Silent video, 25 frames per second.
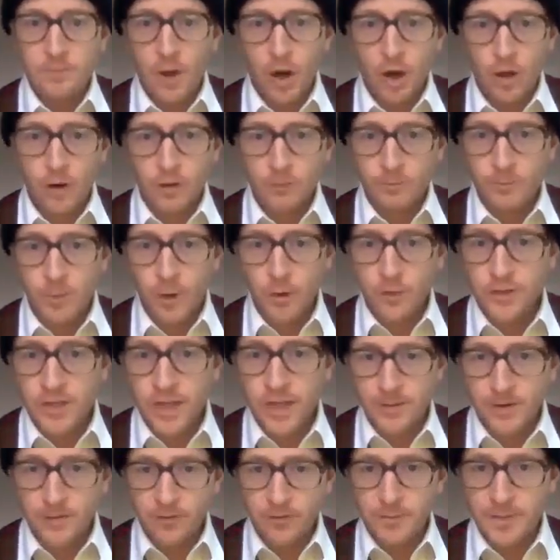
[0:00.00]
are both
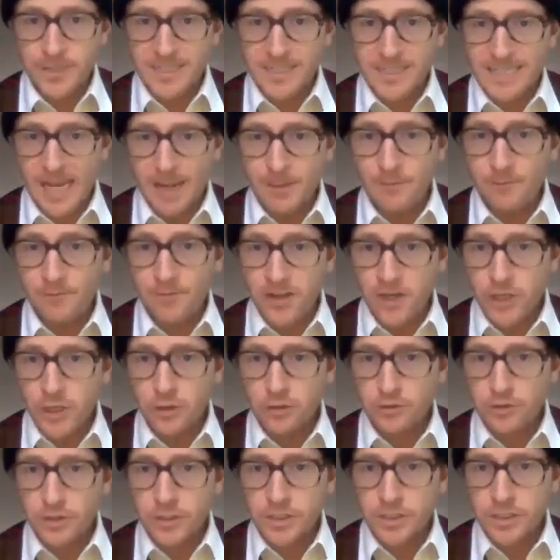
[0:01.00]
coming from the same
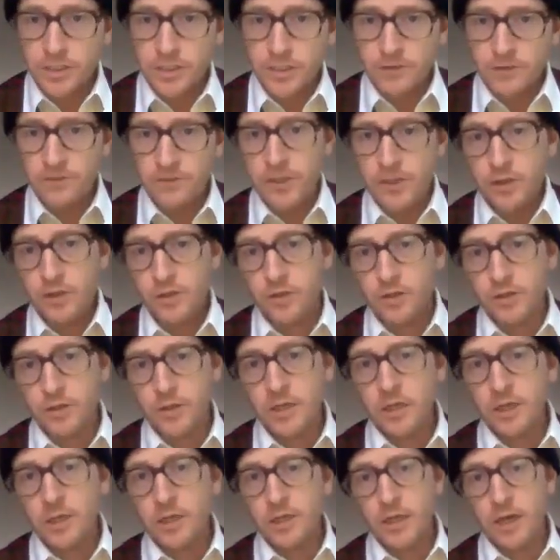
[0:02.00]
vineyard. This is a vineyard
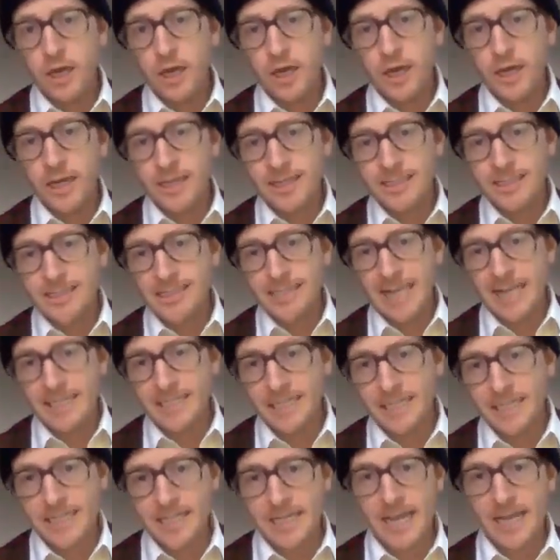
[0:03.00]
in
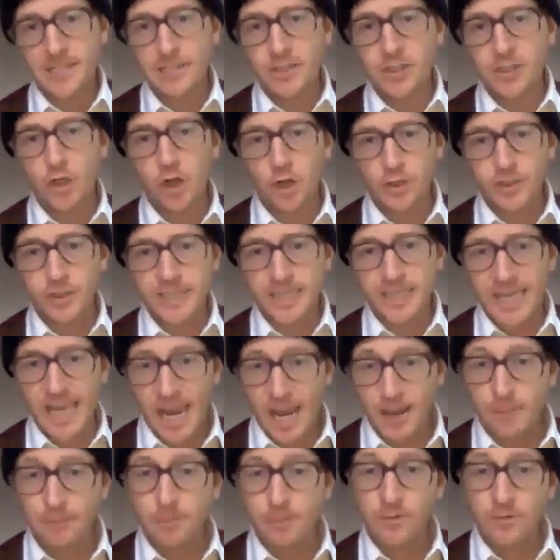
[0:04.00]
Santa Ynez called
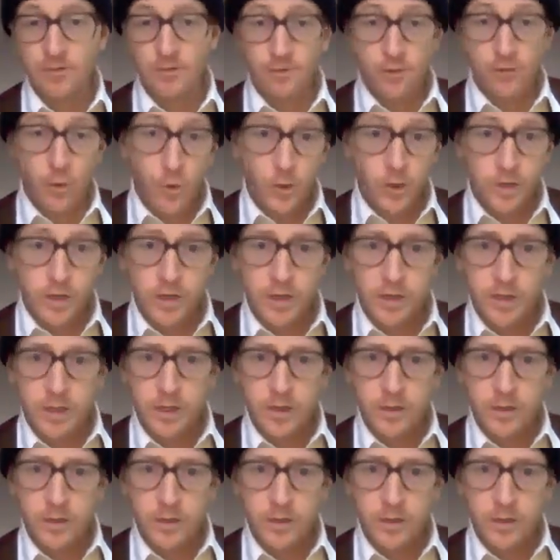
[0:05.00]
Camp 4,